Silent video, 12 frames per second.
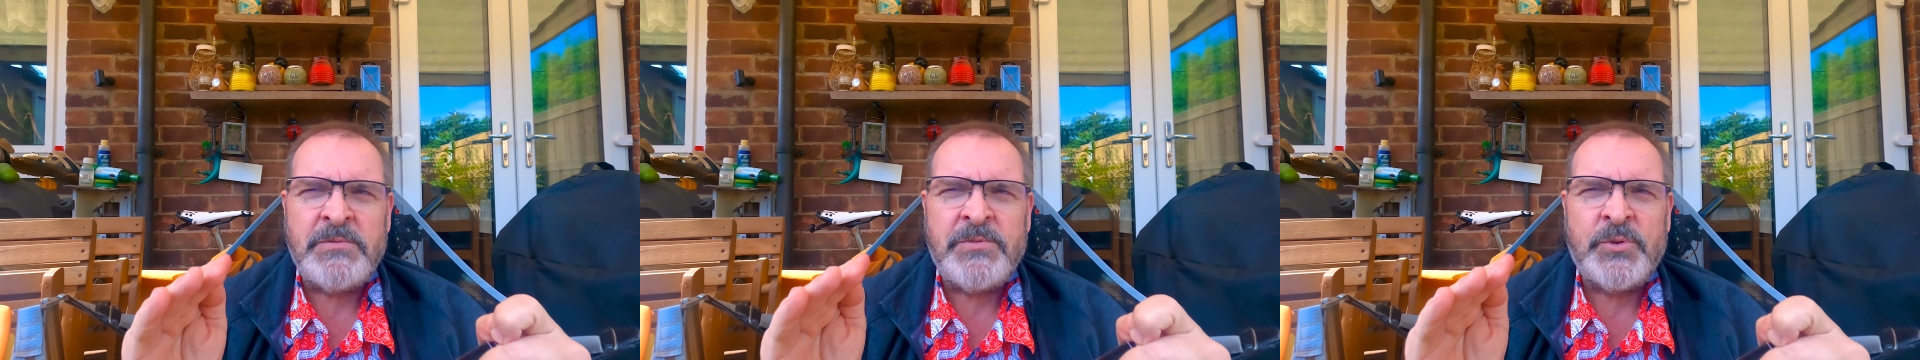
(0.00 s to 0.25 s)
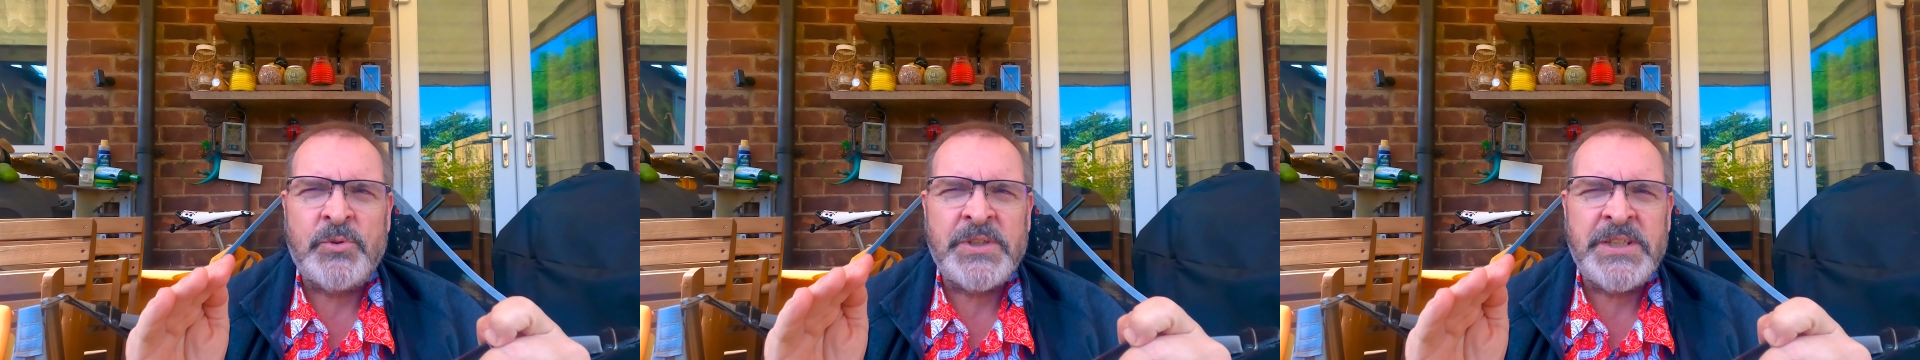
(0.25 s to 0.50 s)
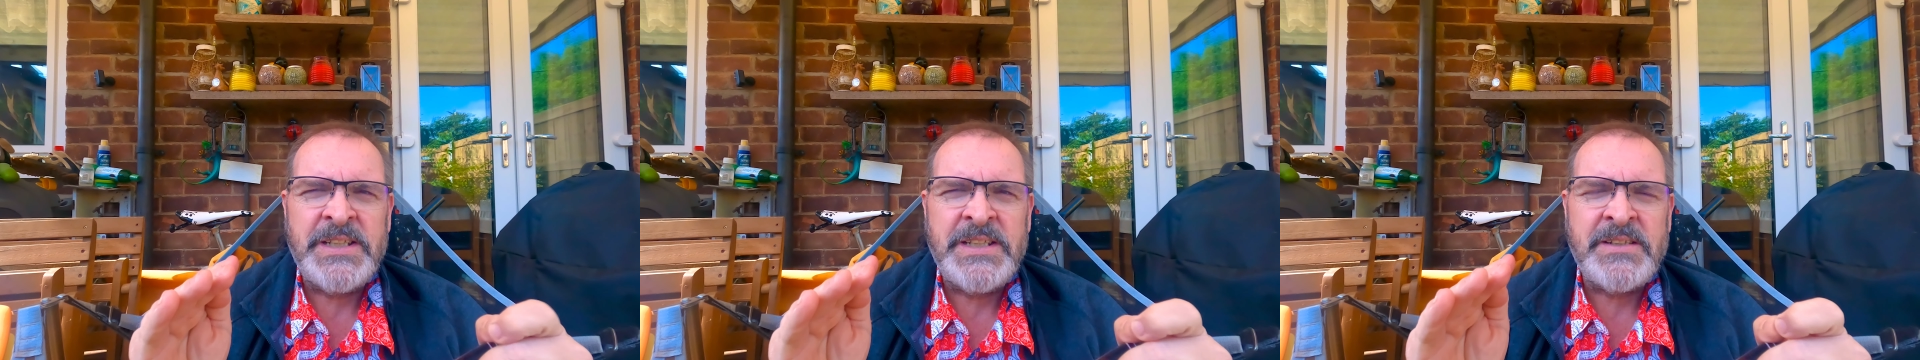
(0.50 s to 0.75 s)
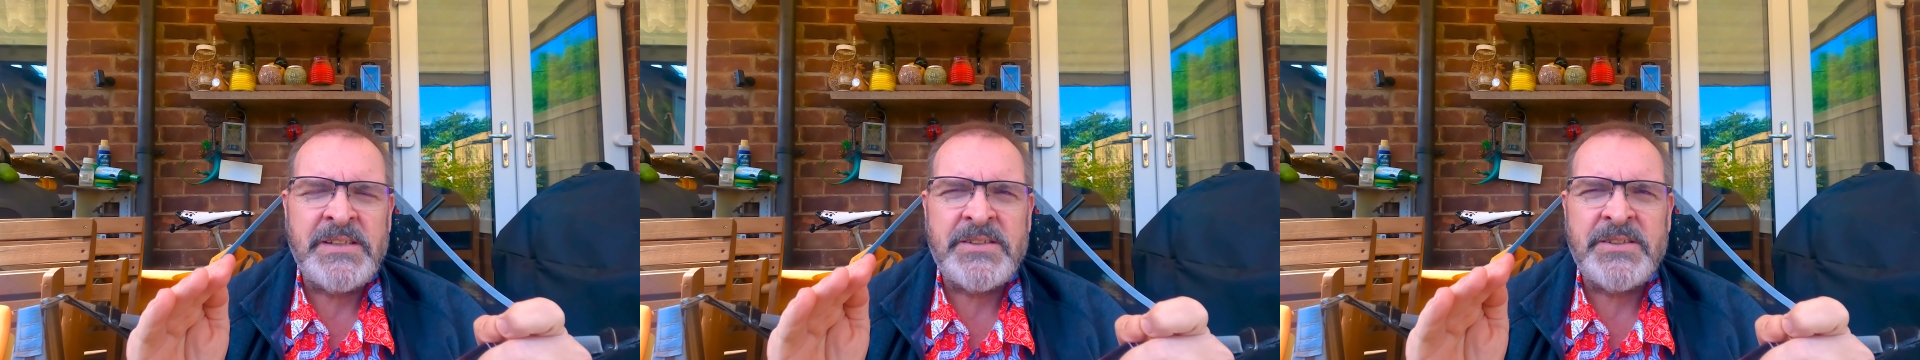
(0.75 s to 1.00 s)

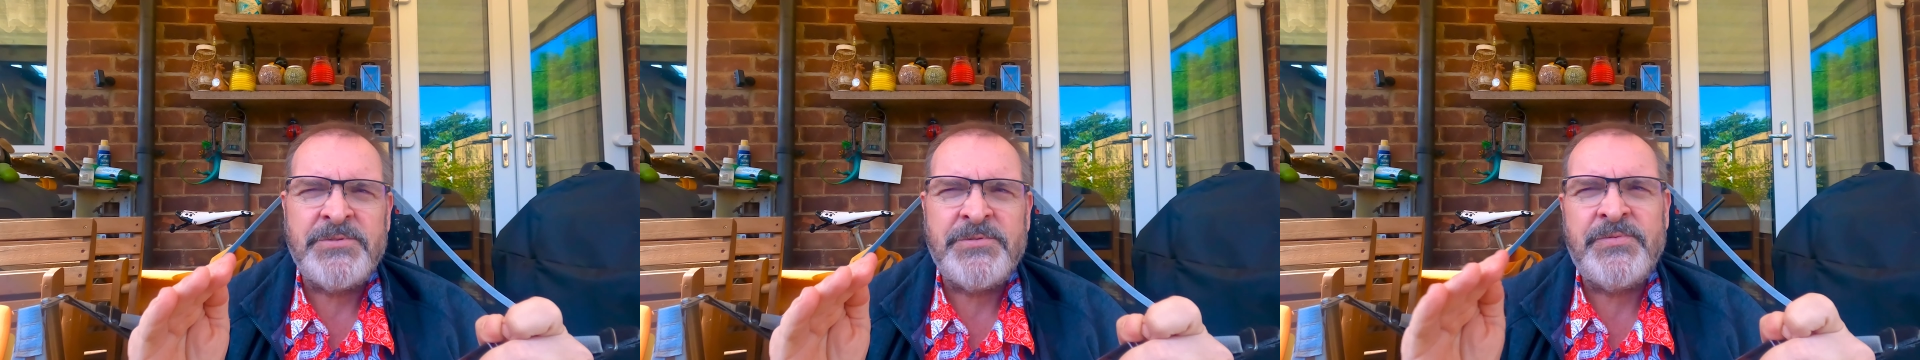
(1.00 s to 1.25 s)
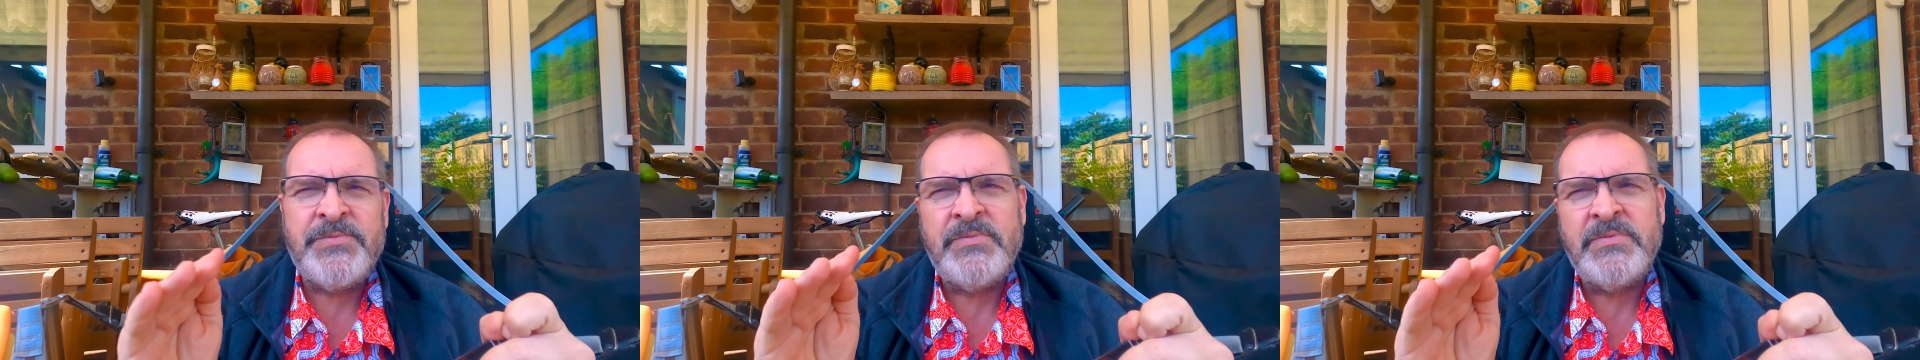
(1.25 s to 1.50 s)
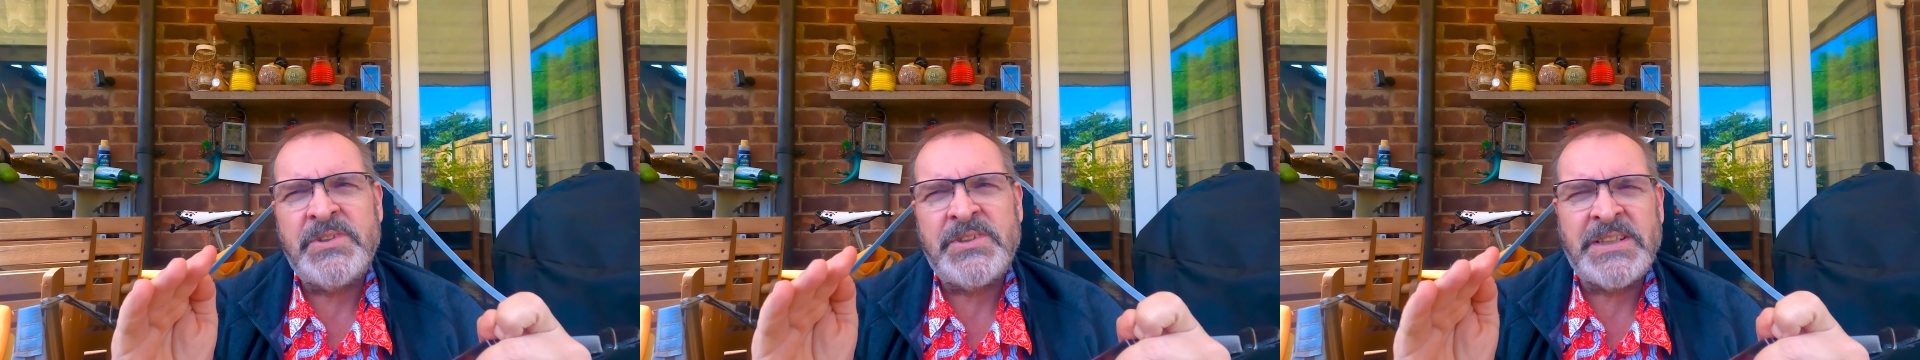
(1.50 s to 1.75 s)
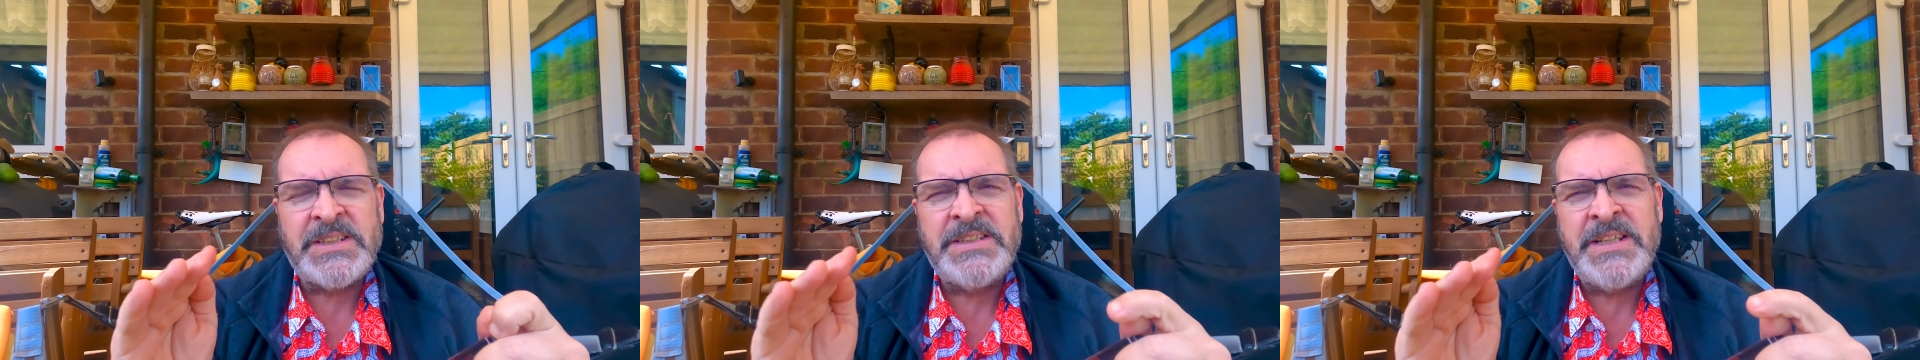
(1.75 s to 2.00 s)
14 to
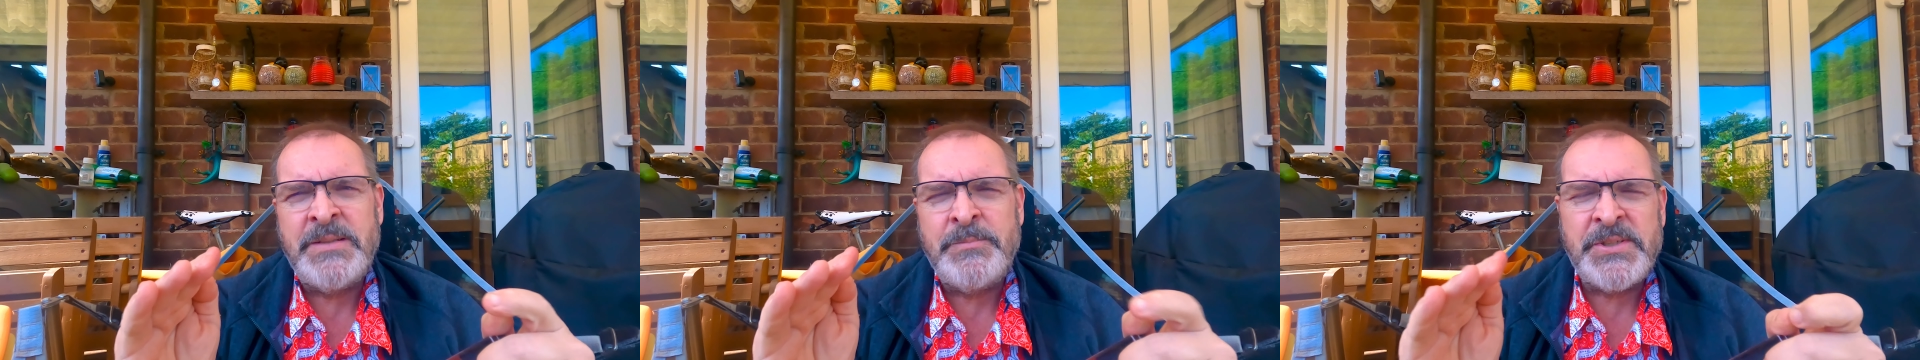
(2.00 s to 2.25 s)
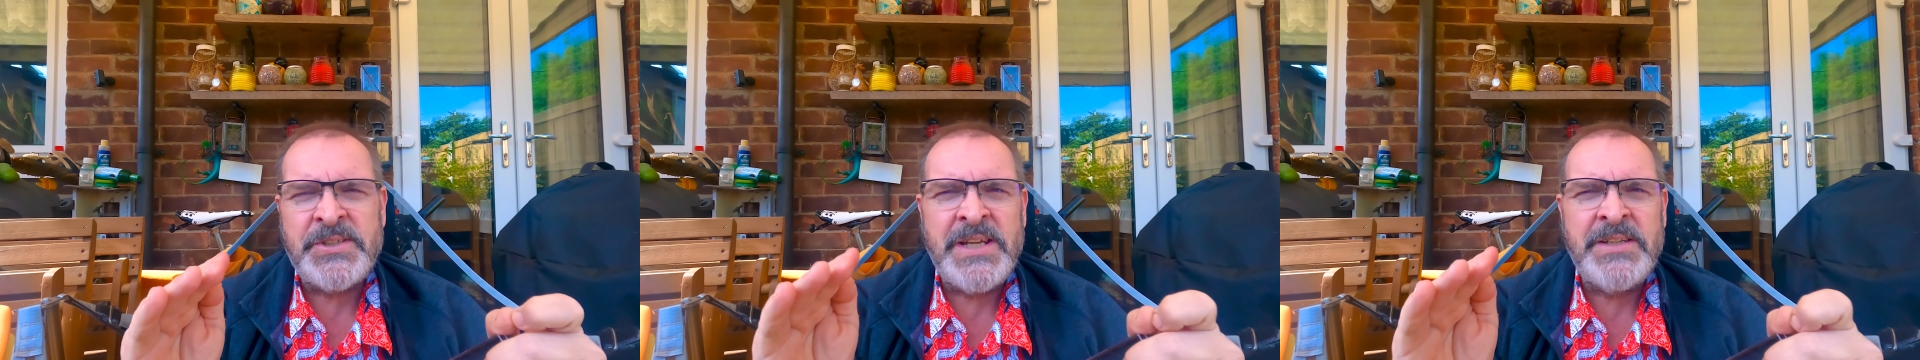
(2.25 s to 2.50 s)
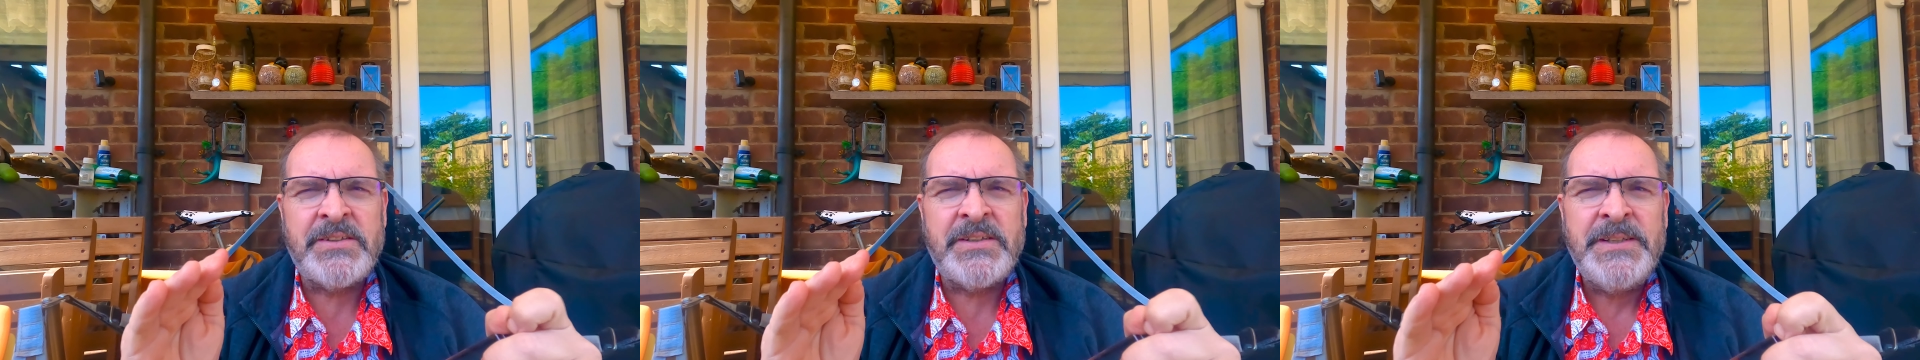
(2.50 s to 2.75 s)
16%,